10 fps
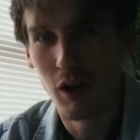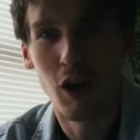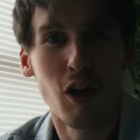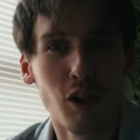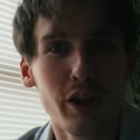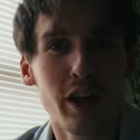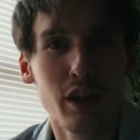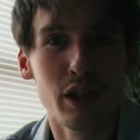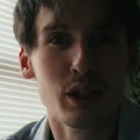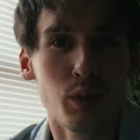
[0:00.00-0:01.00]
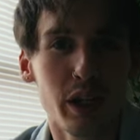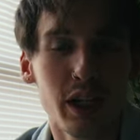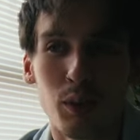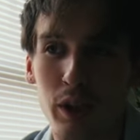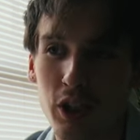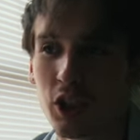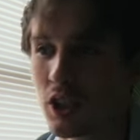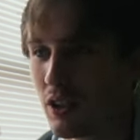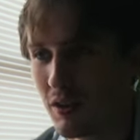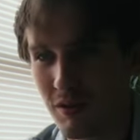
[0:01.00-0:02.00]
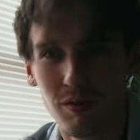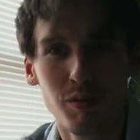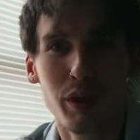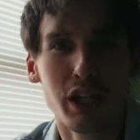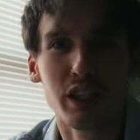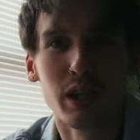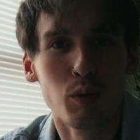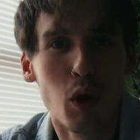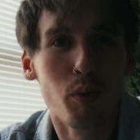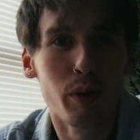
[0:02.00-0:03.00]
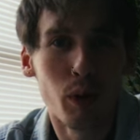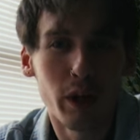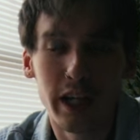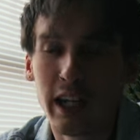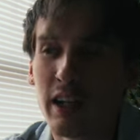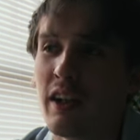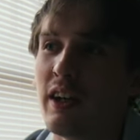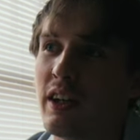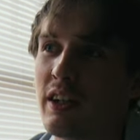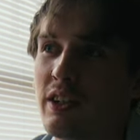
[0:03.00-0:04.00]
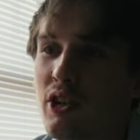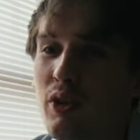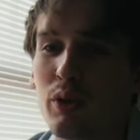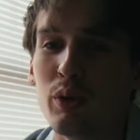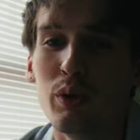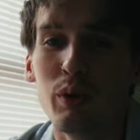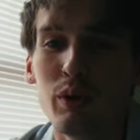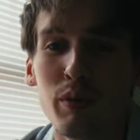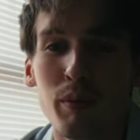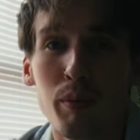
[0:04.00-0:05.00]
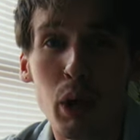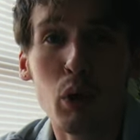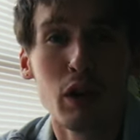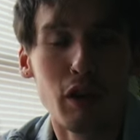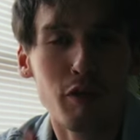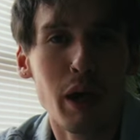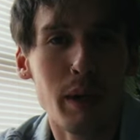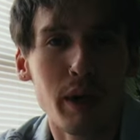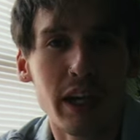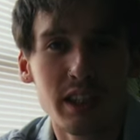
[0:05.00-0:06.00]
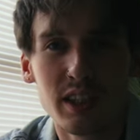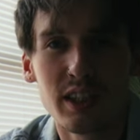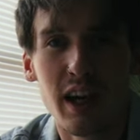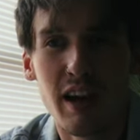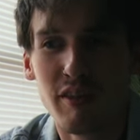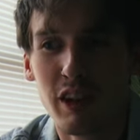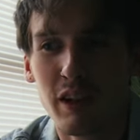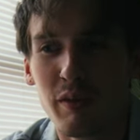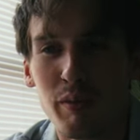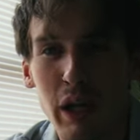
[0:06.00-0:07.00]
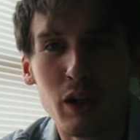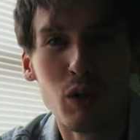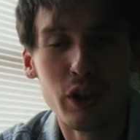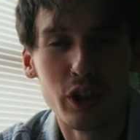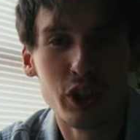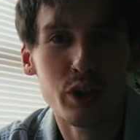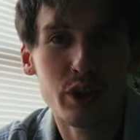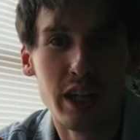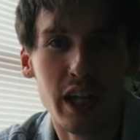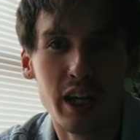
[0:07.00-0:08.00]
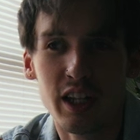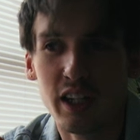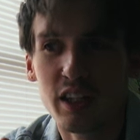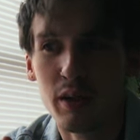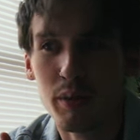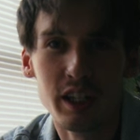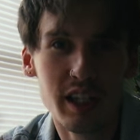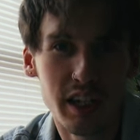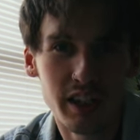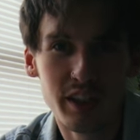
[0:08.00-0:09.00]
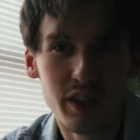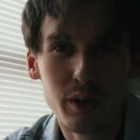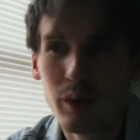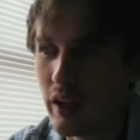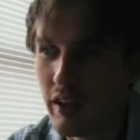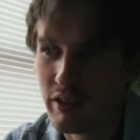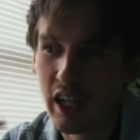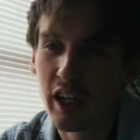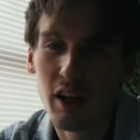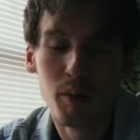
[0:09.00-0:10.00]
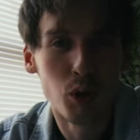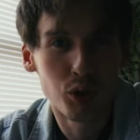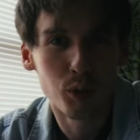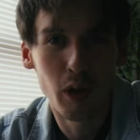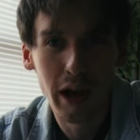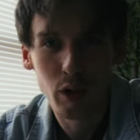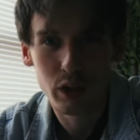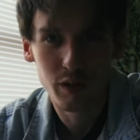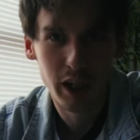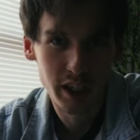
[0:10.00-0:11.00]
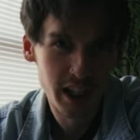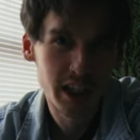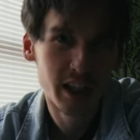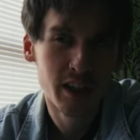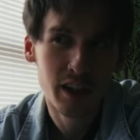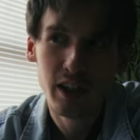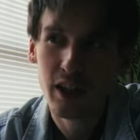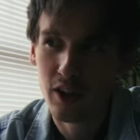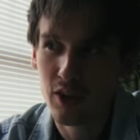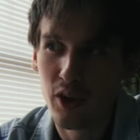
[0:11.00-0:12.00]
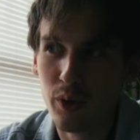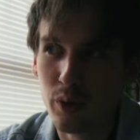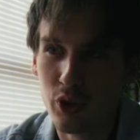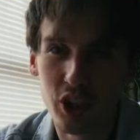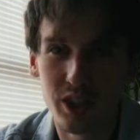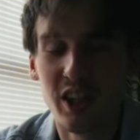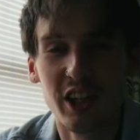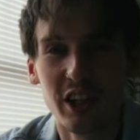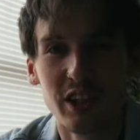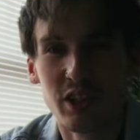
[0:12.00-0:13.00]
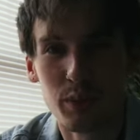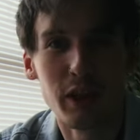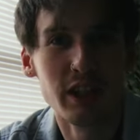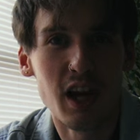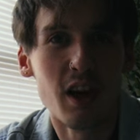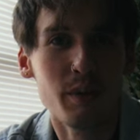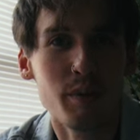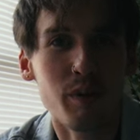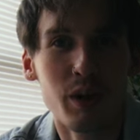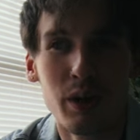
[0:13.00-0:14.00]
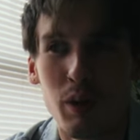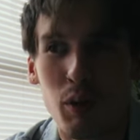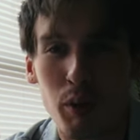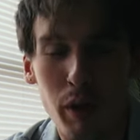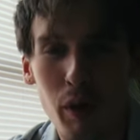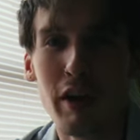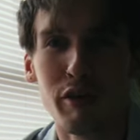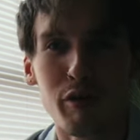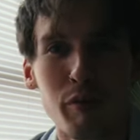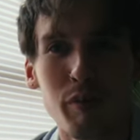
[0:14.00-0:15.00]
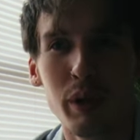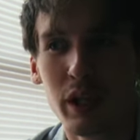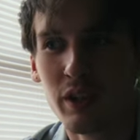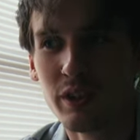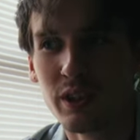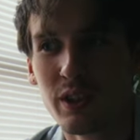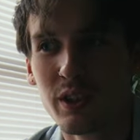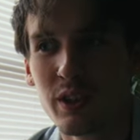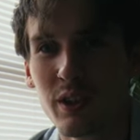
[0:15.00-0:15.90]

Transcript: holiday this week, which means I won't be working, to both of my pets having medical issues that need to be tended to and have taken up multiple hours of my day, to just needing to spend time with my wife, because